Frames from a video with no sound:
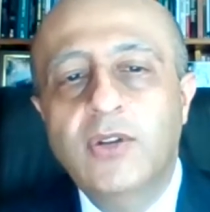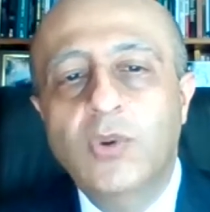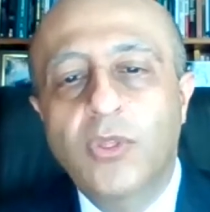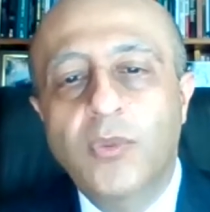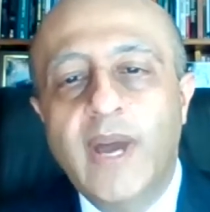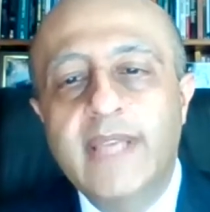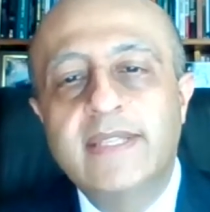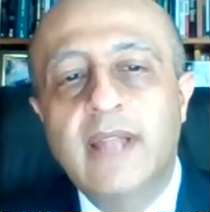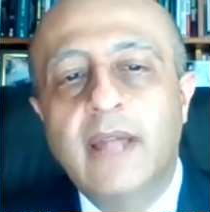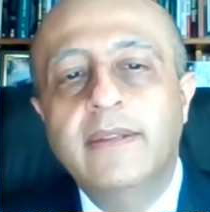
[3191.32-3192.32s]

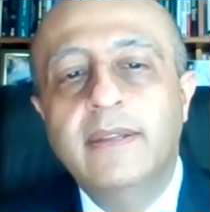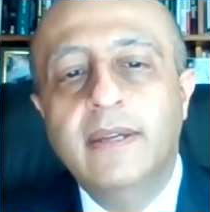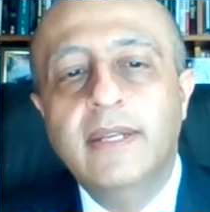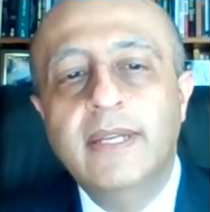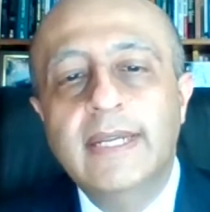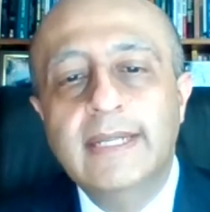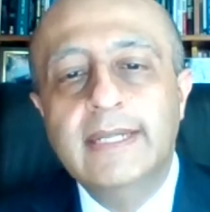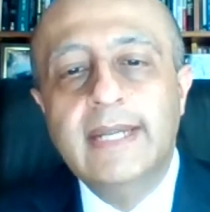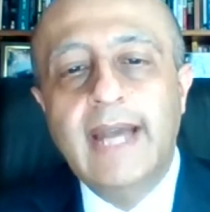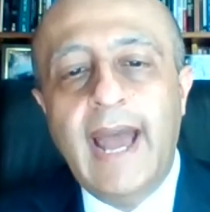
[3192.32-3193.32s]
northwest London.
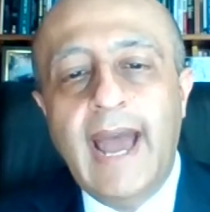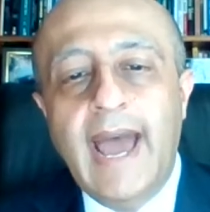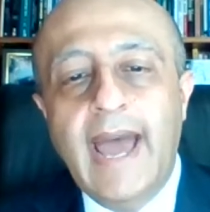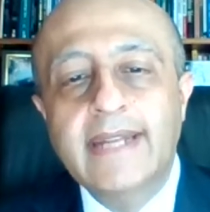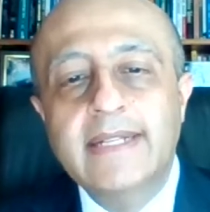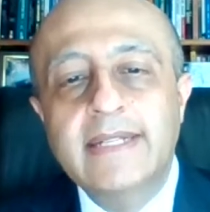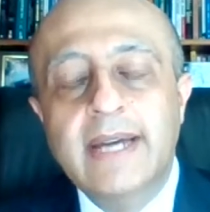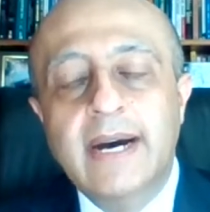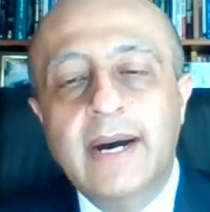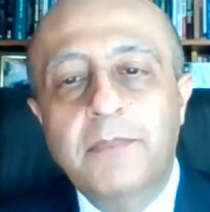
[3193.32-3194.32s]
And
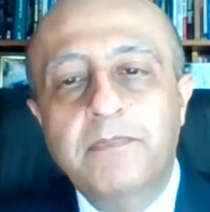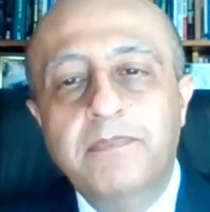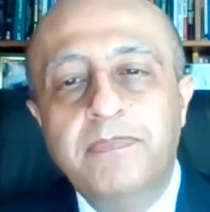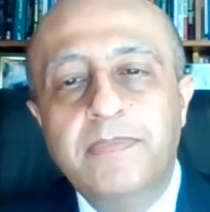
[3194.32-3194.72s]
um,